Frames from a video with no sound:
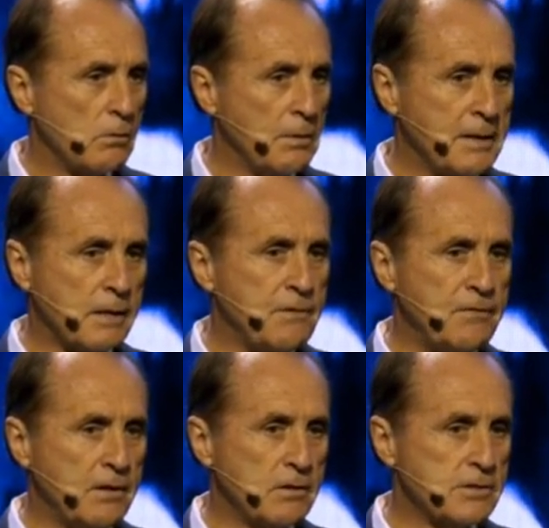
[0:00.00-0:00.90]
Will it be another
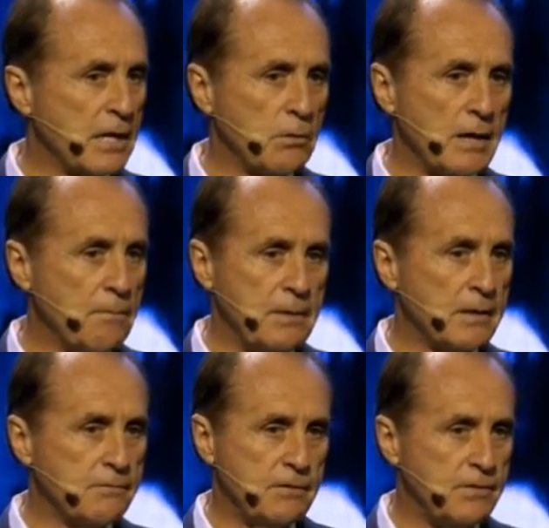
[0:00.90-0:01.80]
50 years? It will not be
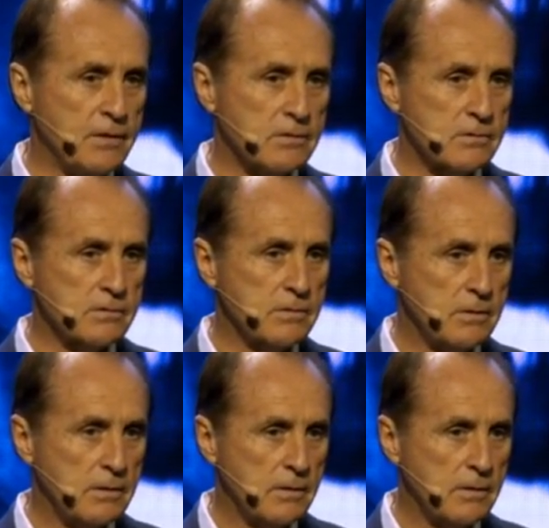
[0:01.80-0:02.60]
another 50 years.